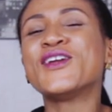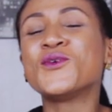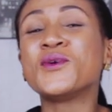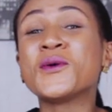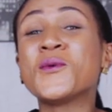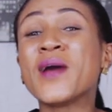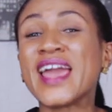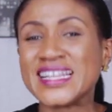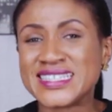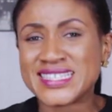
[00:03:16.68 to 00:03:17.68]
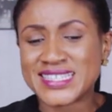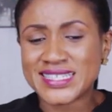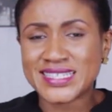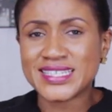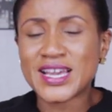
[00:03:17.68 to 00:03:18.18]
You will wait.
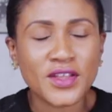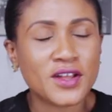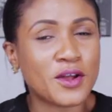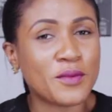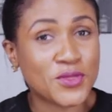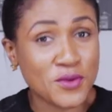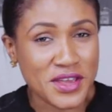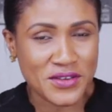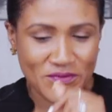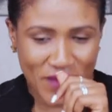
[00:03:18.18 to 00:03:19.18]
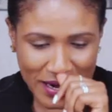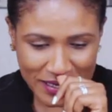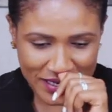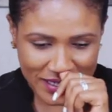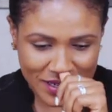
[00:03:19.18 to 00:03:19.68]
Number three,
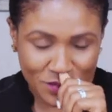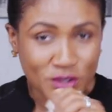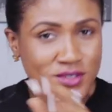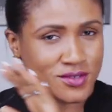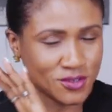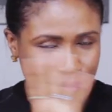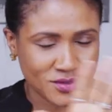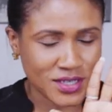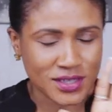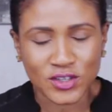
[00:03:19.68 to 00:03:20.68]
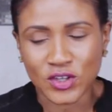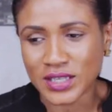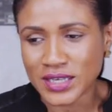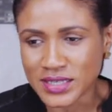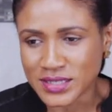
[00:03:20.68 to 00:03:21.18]
finally, but you know, certainly not
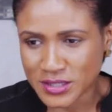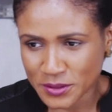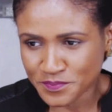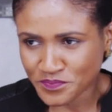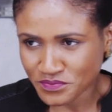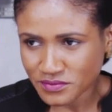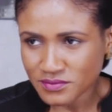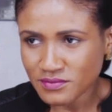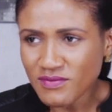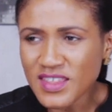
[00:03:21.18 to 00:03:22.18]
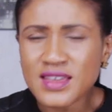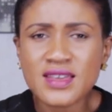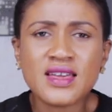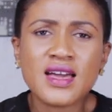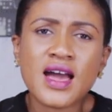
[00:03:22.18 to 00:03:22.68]
the least.
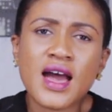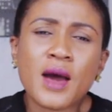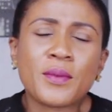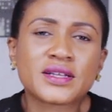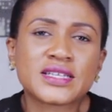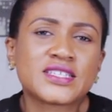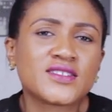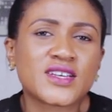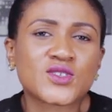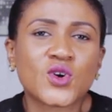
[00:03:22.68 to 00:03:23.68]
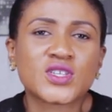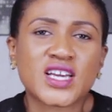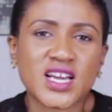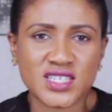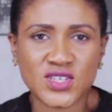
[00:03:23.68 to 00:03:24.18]
How about Nigeria is called a
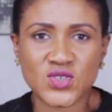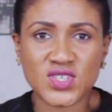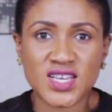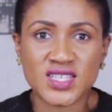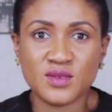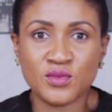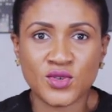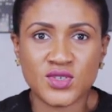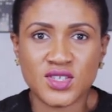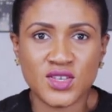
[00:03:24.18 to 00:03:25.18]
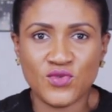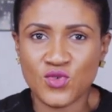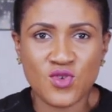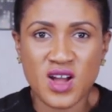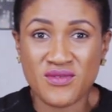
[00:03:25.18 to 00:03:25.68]
cashless society, but if you
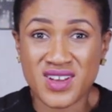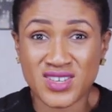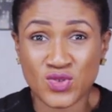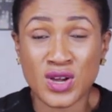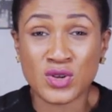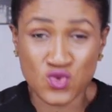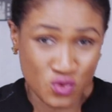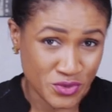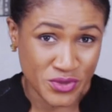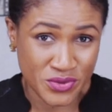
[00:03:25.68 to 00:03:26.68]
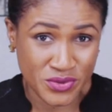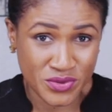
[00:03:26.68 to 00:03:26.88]
don't have cash, we are doomed.